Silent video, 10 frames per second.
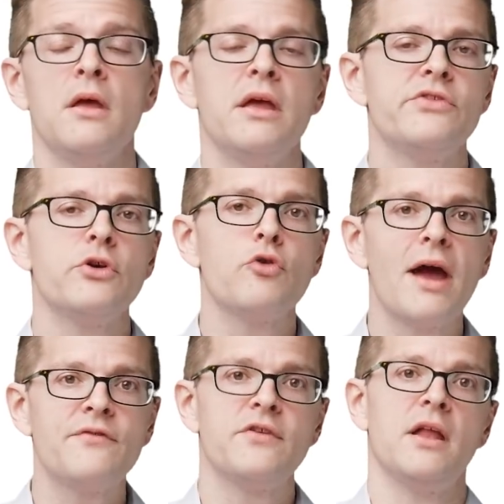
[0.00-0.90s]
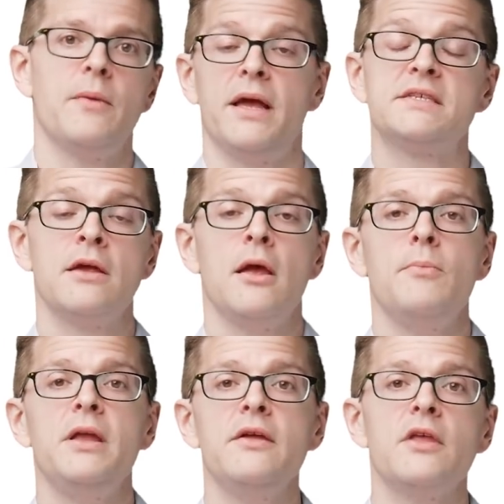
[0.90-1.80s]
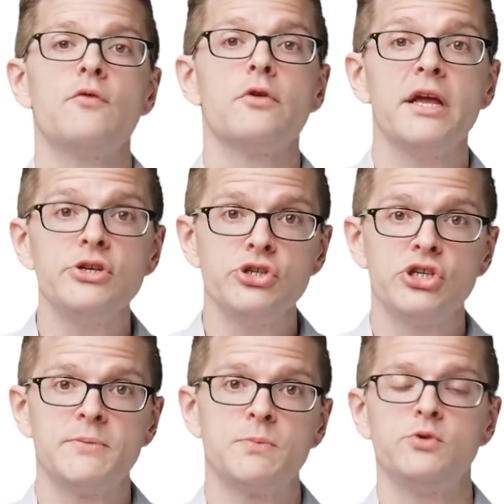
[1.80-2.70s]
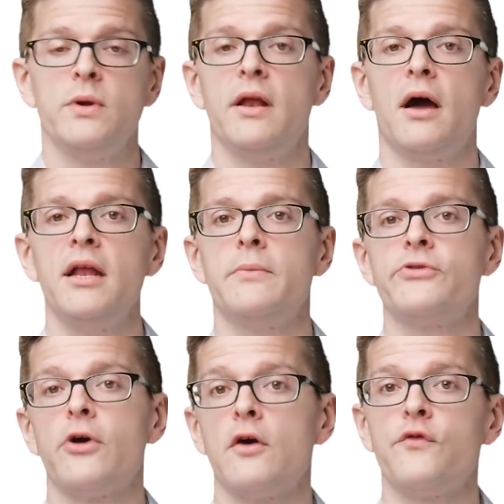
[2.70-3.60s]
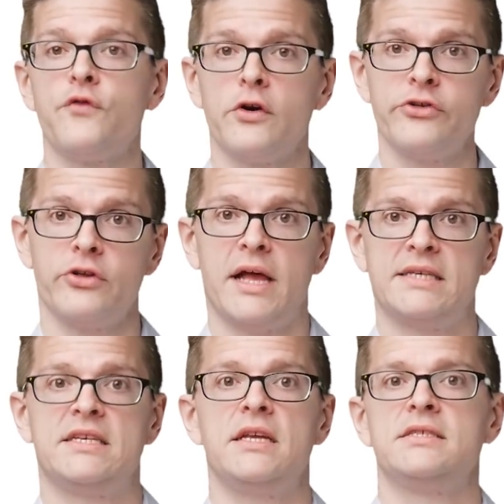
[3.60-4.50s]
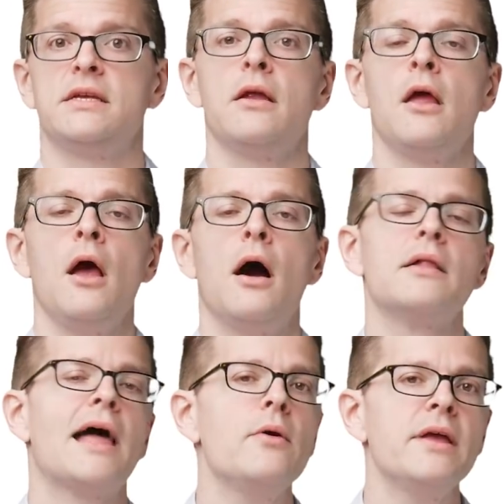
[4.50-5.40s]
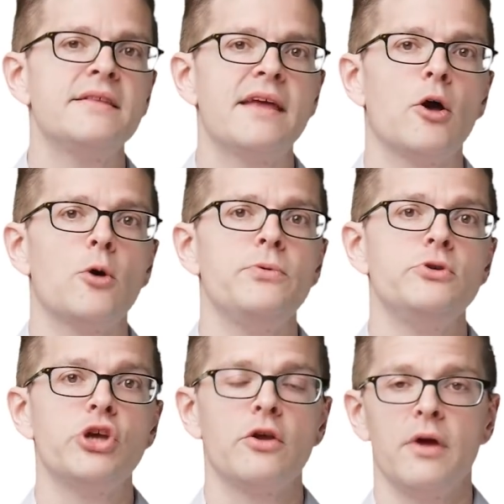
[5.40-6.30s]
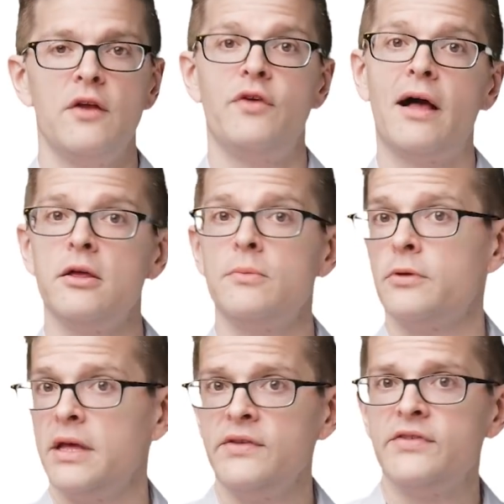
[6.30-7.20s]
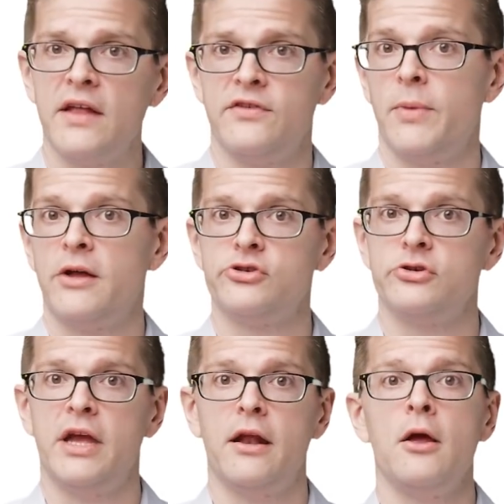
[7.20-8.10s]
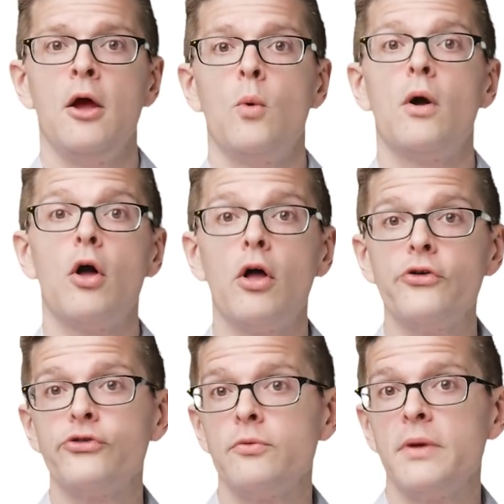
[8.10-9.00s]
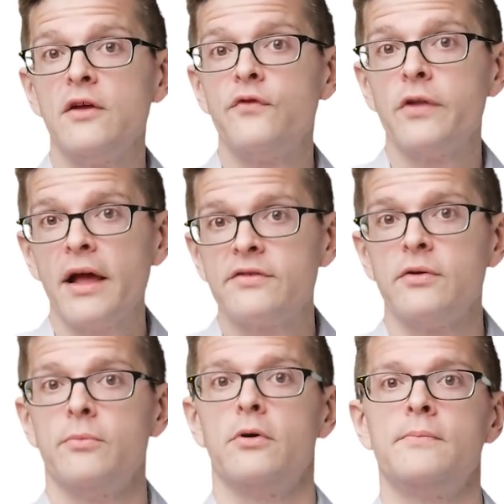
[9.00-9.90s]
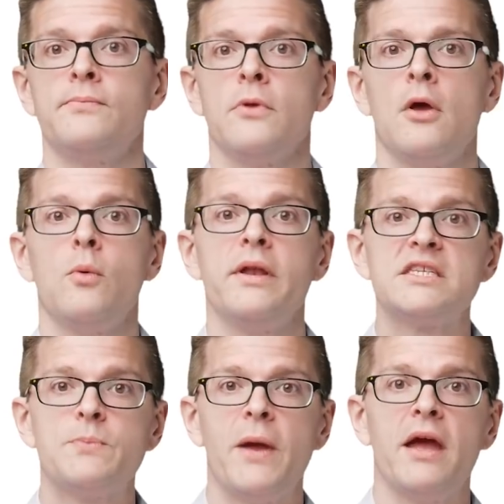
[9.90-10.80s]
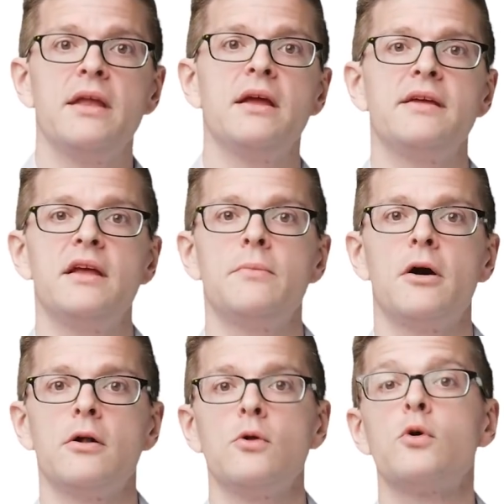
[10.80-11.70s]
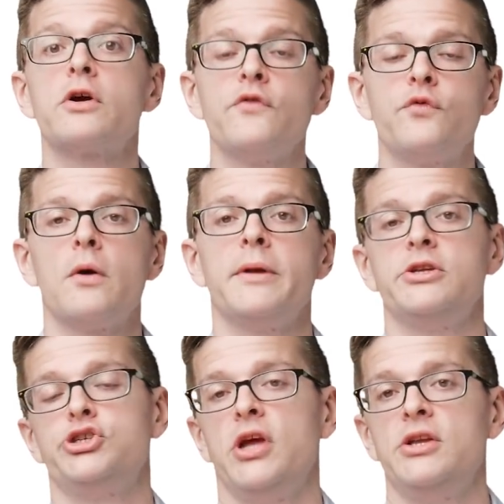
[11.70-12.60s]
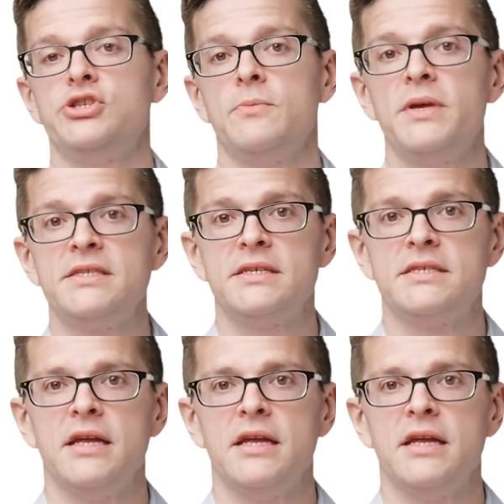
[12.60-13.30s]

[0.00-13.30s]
It's a graph database, meaning that relationships between items are a first-class citizen, allowing it to help you generate valuable insights about your data while also remaining flexible when expanding a data model or conforming to changing business